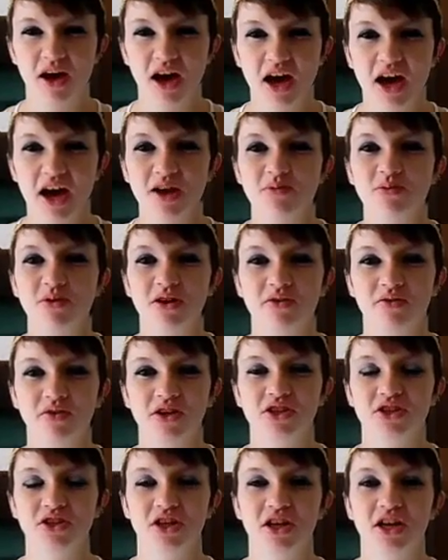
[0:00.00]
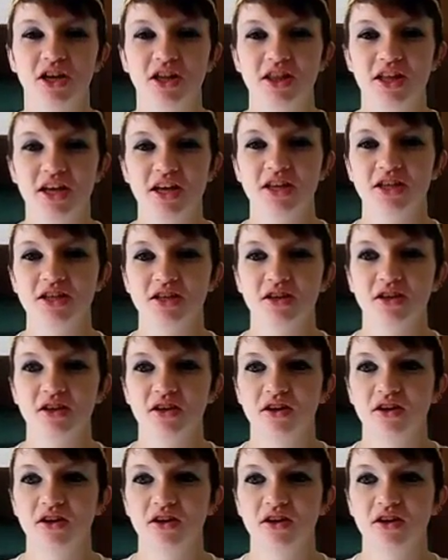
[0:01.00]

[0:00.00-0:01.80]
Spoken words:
I am hypervigilant, and that